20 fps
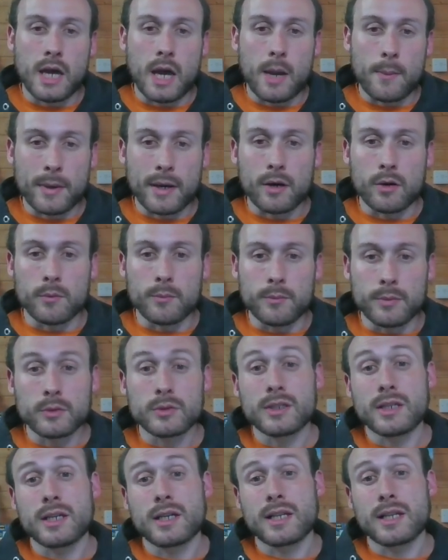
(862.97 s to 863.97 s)
about
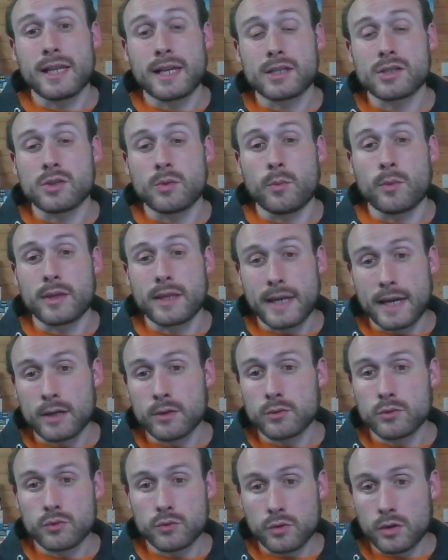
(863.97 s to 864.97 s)
building a collection
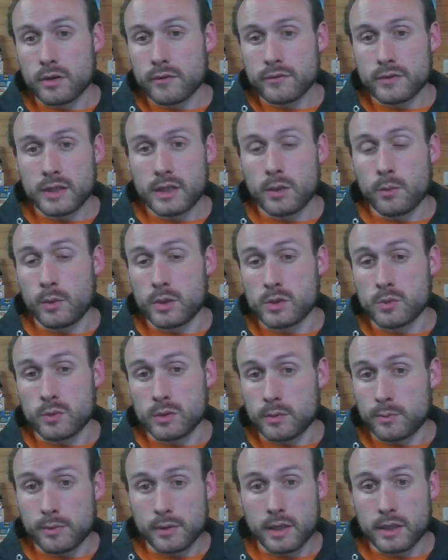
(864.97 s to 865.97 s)
without drafting, which
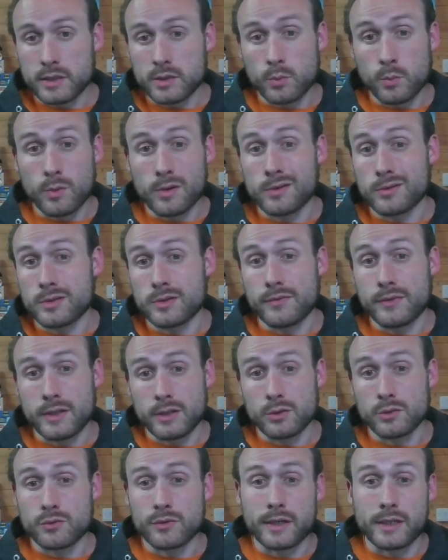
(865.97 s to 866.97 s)
would apply to Wilds of
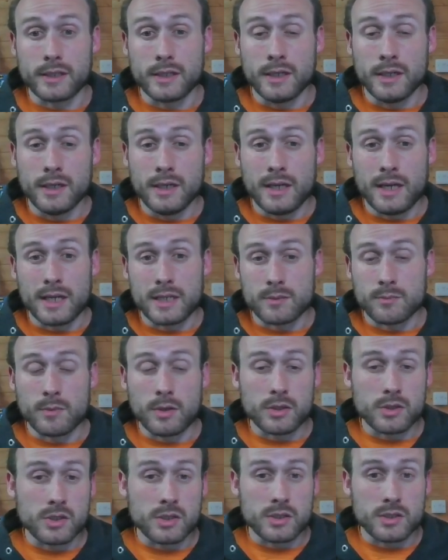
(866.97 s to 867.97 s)
Eldraine as
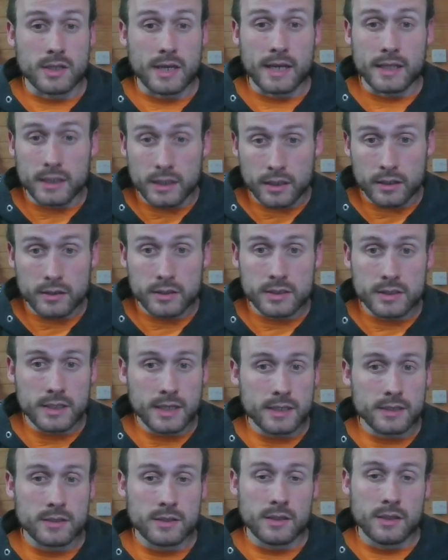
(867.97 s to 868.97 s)
much as any other
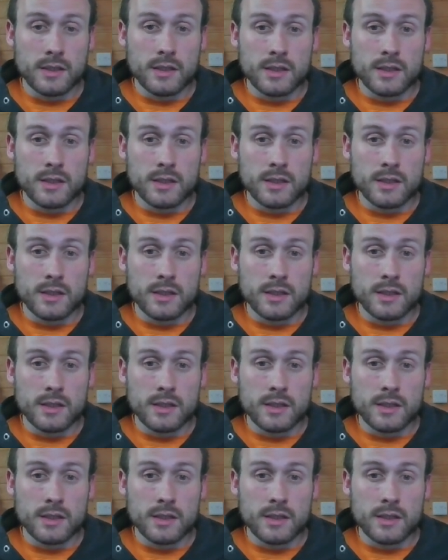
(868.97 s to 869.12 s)
set.